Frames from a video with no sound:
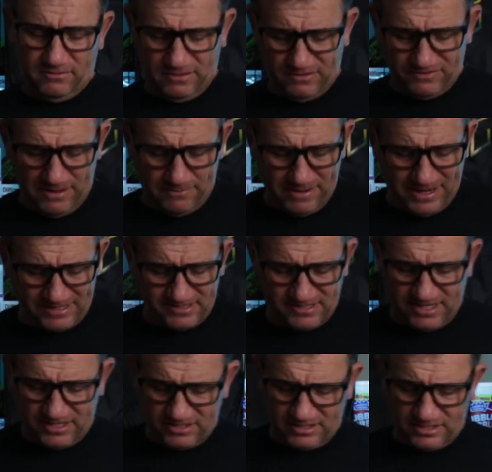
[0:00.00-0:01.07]
if that makes
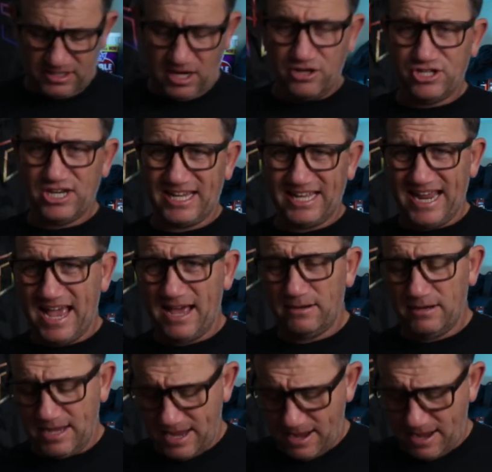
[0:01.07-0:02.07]
sense. Go check it out.